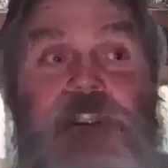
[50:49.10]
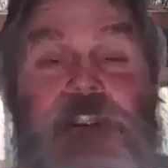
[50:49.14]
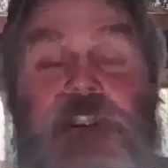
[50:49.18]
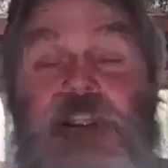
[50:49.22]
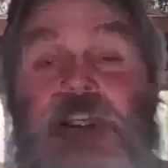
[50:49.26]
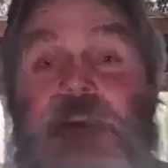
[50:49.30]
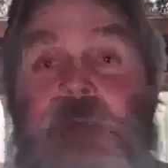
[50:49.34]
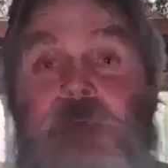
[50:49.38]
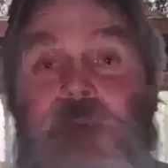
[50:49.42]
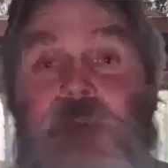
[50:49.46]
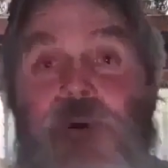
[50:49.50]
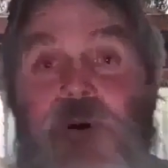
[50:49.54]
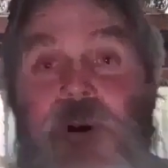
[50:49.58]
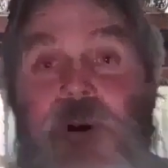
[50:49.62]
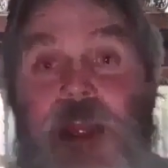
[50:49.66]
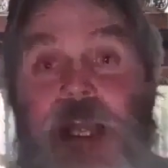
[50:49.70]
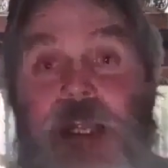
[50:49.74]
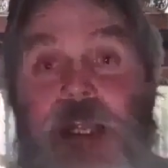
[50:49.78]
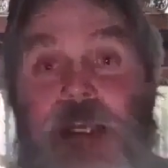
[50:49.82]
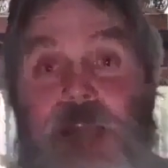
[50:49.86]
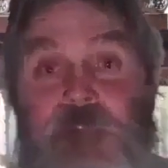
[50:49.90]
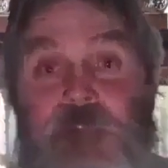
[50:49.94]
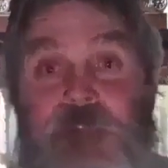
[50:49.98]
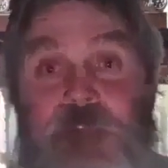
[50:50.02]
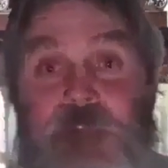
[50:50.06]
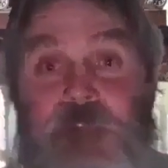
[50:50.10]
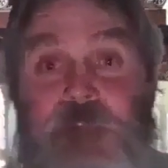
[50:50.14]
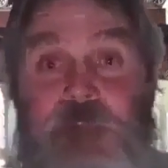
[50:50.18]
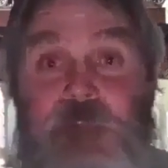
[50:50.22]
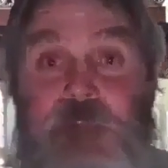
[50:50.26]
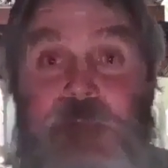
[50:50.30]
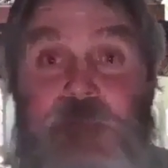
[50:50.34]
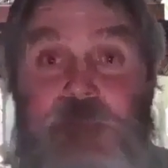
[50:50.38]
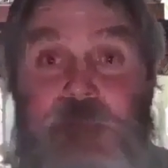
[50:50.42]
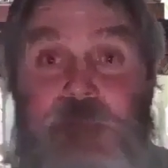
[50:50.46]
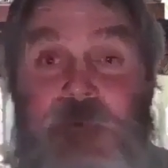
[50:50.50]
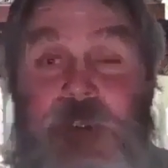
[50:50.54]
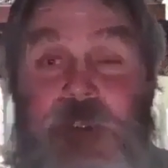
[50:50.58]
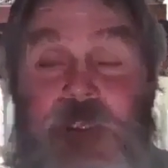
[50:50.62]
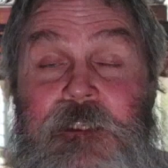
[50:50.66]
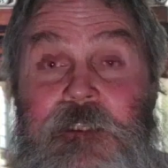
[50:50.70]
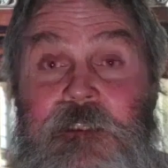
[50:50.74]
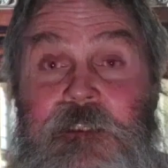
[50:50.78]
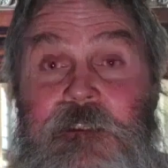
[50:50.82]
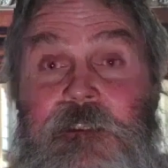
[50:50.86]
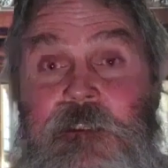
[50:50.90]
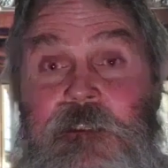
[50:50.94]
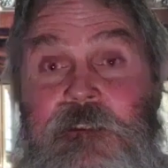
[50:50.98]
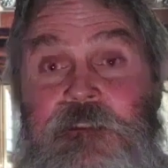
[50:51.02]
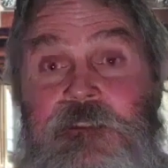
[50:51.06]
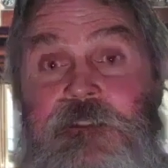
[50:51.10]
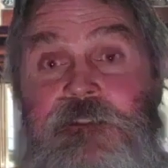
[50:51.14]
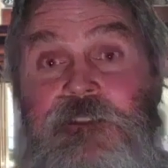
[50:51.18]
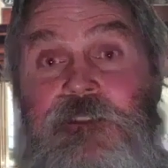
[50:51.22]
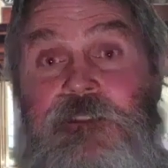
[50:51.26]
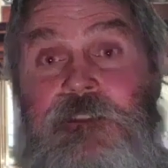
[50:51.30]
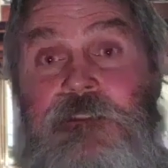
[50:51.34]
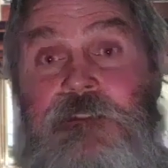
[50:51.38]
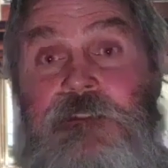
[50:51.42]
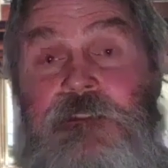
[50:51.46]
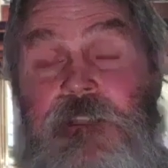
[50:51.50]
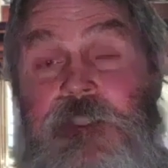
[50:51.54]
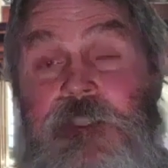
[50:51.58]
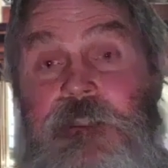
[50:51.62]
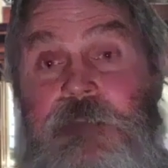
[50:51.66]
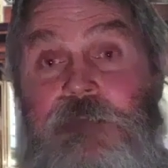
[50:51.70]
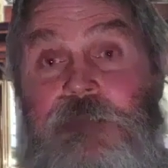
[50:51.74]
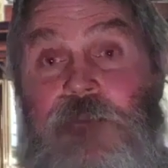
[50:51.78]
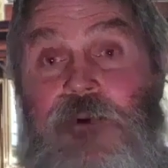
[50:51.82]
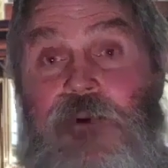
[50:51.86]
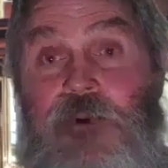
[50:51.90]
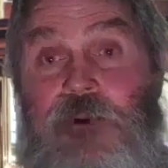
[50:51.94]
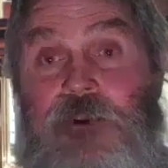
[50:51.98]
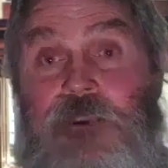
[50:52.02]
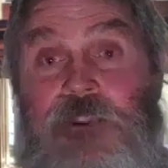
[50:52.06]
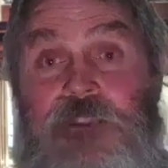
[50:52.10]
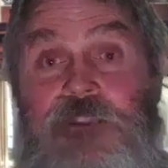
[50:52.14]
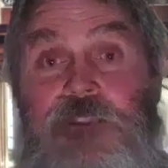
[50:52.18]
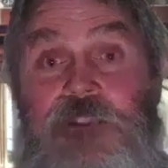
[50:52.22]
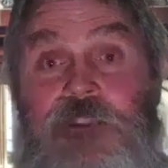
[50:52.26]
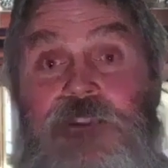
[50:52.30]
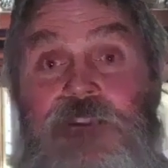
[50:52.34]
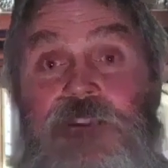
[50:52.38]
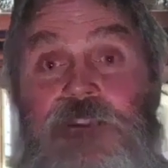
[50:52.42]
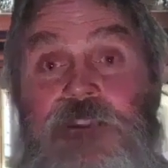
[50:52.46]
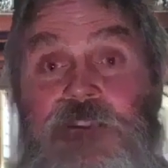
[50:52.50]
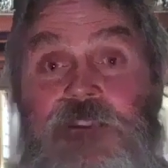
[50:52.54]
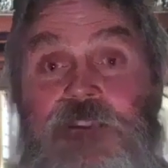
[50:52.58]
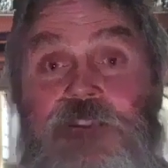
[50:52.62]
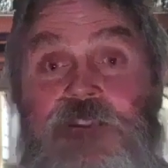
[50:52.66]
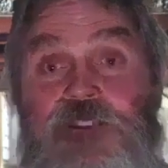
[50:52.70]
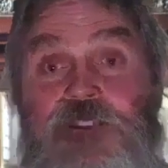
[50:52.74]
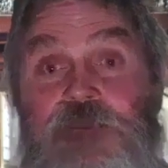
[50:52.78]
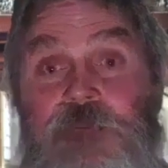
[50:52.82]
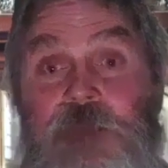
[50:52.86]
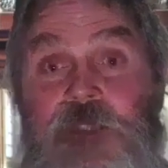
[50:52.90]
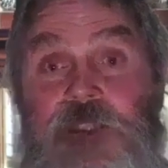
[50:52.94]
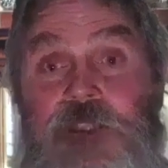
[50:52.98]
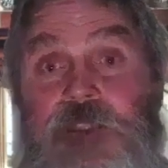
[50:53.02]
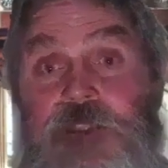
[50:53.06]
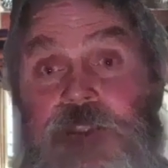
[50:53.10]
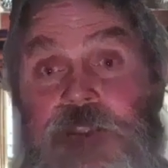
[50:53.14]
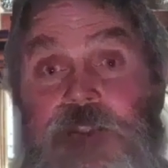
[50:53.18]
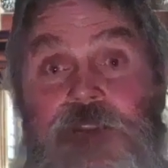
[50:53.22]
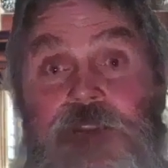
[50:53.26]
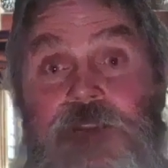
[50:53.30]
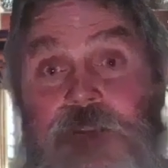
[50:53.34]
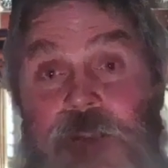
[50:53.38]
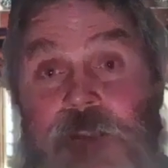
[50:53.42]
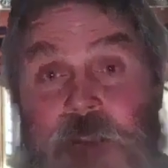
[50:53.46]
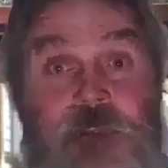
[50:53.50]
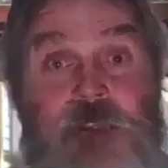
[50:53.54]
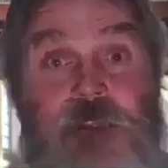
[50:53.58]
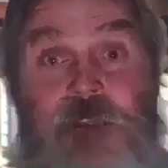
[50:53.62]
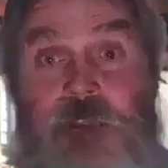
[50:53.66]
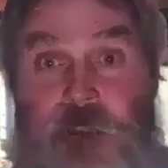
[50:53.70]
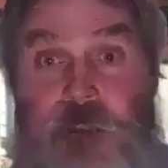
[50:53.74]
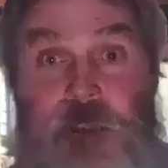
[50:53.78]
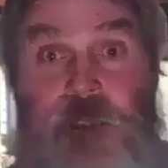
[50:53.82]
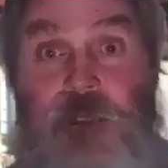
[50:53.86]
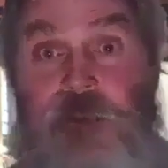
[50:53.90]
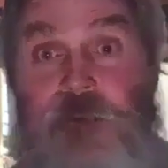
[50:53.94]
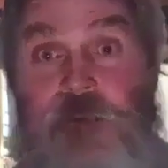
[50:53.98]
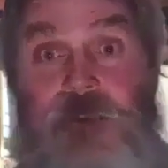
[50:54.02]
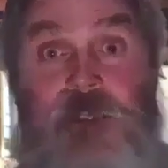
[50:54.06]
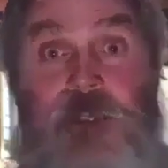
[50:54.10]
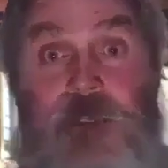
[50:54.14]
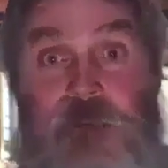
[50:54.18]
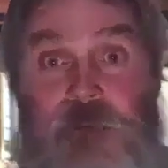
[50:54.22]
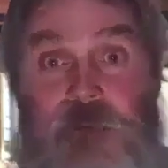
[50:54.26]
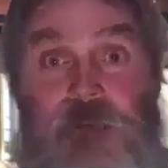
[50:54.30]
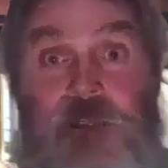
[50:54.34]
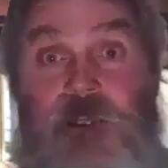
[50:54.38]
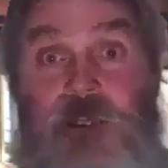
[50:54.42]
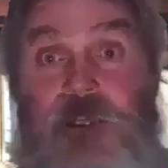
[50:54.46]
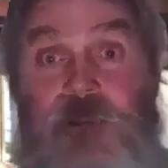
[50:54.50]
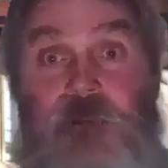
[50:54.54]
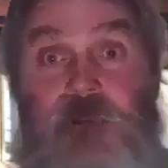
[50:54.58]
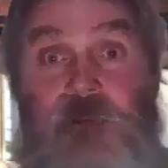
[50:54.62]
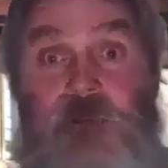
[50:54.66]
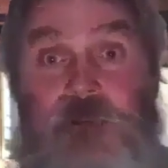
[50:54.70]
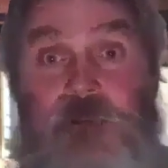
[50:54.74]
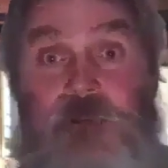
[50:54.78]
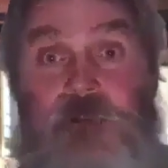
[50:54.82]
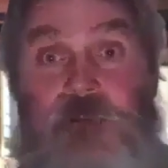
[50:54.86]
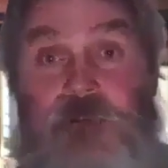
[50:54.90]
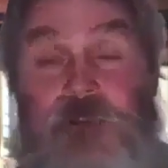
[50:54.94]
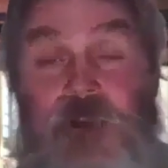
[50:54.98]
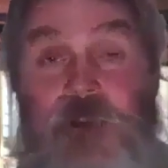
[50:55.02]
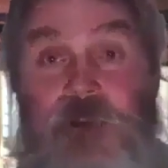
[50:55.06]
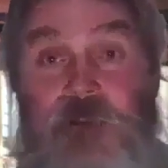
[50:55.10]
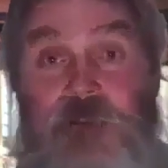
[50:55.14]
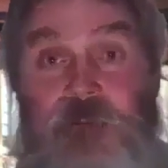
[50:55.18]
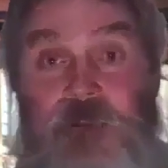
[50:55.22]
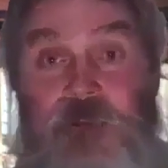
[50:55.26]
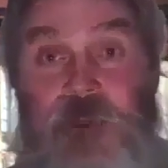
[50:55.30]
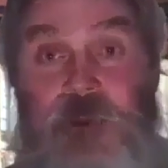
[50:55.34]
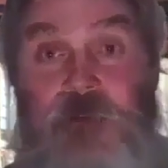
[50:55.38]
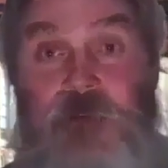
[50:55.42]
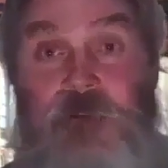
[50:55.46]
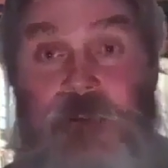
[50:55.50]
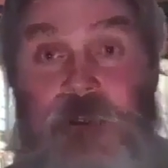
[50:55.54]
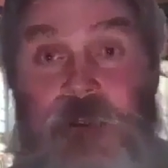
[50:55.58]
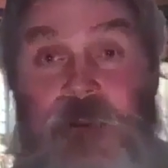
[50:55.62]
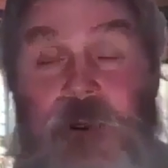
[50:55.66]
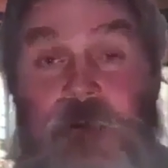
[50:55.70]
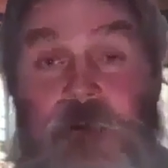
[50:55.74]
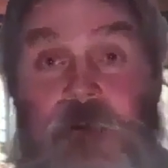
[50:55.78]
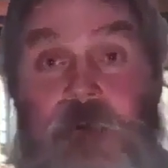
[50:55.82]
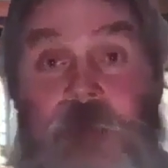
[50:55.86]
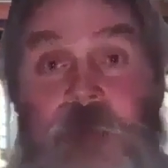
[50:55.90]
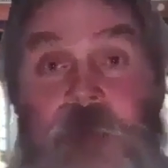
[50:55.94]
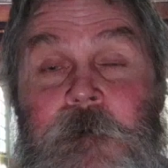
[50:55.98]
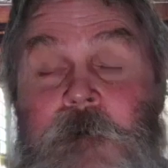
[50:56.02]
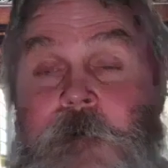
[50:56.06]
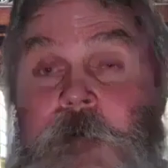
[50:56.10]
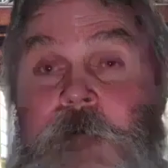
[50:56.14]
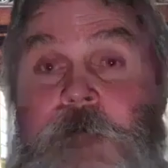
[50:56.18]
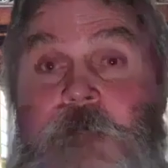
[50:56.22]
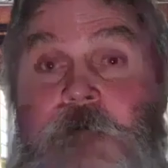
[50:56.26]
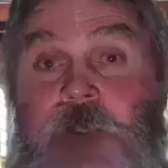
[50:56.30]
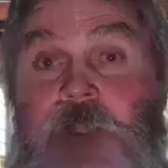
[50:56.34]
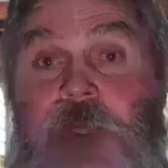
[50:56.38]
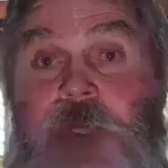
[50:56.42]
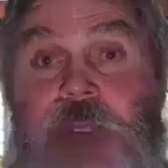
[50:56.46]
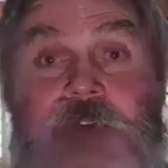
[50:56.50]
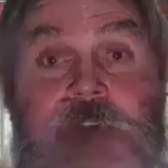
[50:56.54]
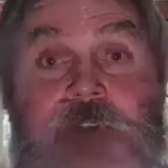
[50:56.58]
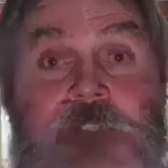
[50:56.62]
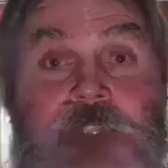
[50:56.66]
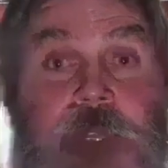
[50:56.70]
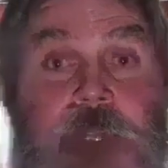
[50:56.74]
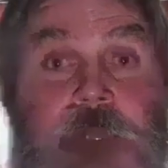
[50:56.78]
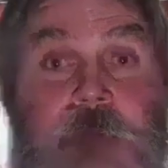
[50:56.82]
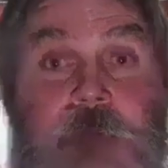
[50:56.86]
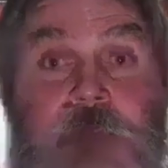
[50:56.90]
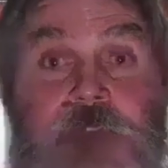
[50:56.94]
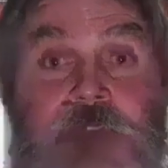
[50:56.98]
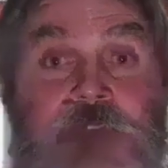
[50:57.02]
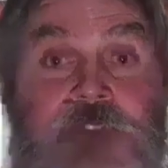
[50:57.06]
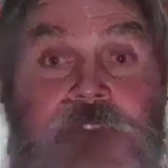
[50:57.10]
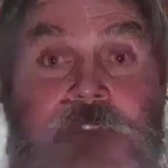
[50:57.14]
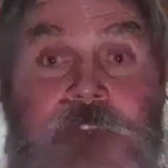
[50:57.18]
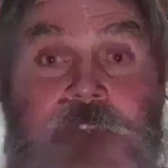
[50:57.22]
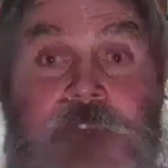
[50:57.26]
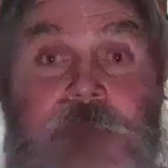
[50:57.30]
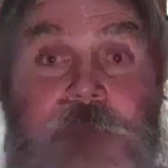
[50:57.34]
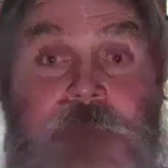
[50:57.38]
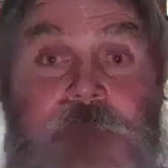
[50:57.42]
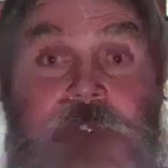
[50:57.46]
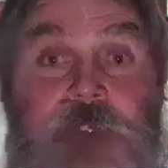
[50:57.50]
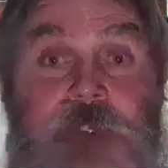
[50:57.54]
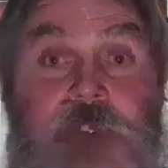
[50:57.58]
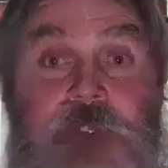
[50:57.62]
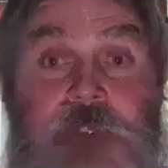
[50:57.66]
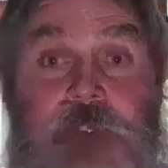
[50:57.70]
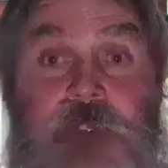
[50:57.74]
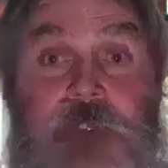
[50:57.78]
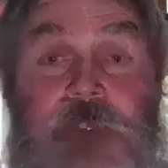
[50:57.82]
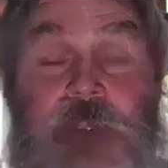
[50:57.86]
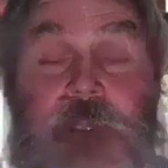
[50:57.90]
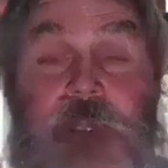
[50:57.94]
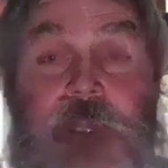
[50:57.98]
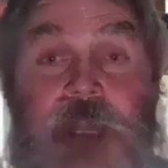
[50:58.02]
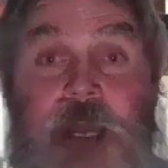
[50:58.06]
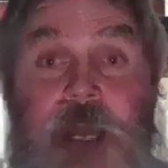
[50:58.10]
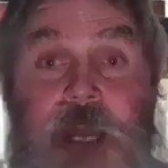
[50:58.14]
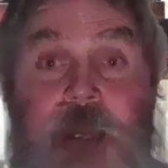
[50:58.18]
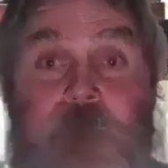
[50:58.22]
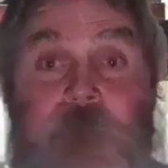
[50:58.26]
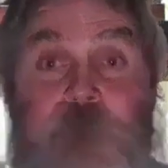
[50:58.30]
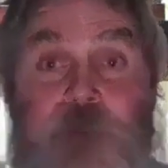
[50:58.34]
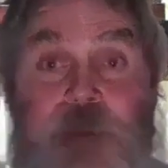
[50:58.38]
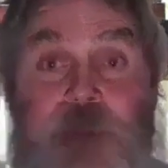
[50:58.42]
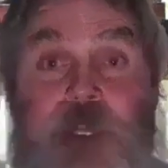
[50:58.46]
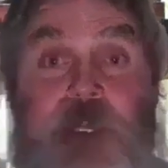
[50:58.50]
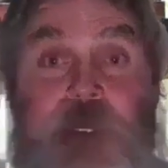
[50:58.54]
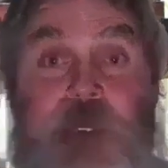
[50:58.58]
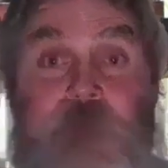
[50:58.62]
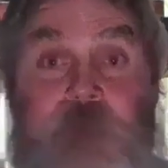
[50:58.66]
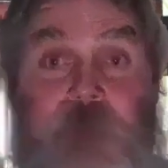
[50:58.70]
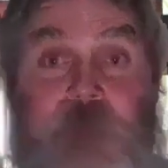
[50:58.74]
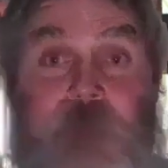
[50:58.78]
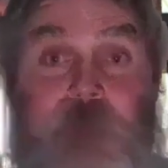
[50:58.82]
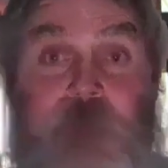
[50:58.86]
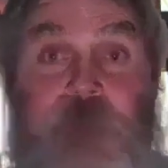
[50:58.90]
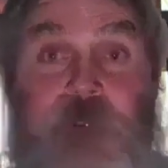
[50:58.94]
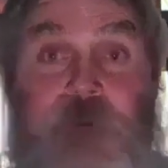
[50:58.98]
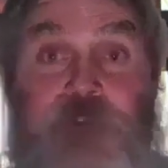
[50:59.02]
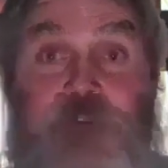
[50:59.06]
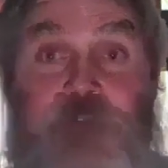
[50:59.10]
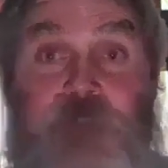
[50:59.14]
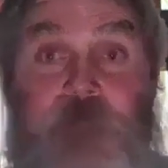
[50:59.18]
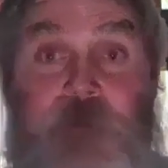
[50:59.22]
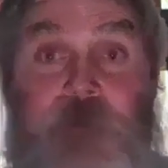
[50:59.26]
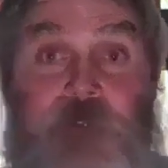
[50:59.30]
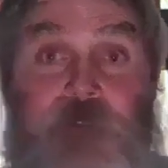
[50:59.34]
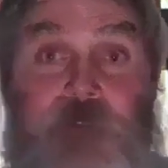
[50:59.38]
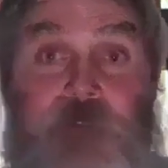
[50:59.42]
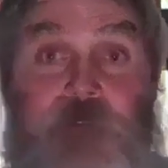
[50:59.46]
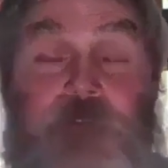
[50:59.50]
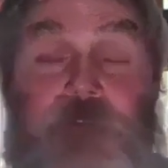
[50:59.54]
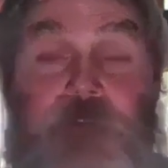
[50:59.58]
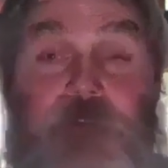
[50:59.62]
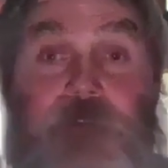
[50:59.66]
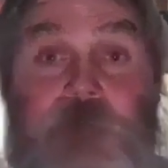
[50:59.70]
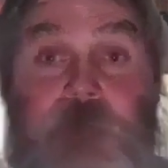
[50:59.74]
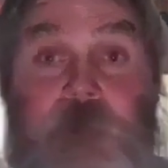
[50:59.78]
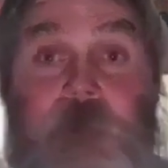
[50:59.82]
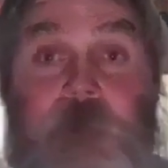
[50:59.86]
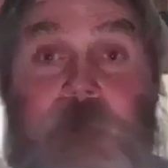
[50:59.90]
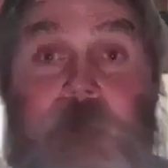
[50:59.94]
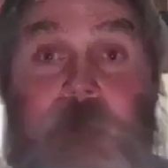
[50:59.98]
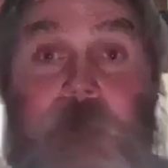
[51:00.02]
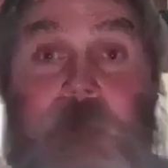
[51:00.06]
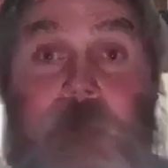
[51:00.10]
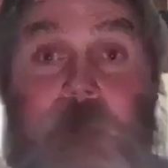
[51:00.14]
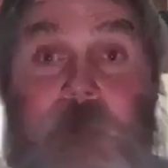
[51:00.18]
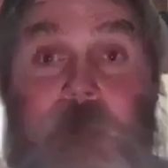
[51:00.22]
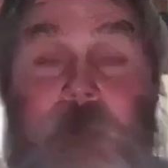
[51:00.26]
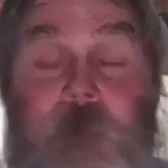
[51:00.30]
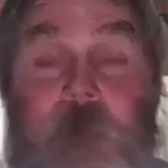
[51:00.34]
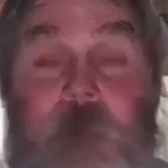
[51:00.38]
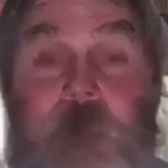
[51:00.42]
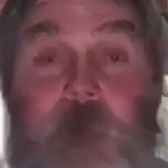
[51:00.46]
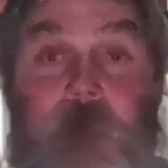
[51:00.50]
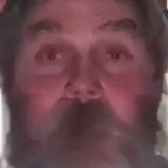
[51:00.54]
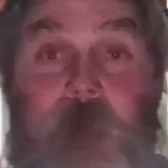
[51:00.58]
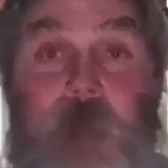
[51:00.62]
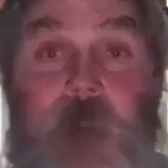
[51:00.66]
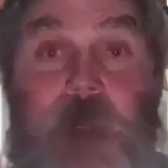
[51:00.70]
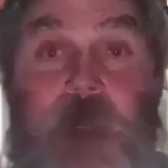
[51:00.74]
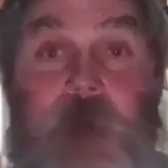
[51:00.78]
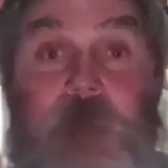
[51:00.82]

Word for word: you should, you know, you get more out of it if you read it because you can think more than just listen to me just go, go, go and talk, talk, talk. But every time you see me, I'm reading from those books.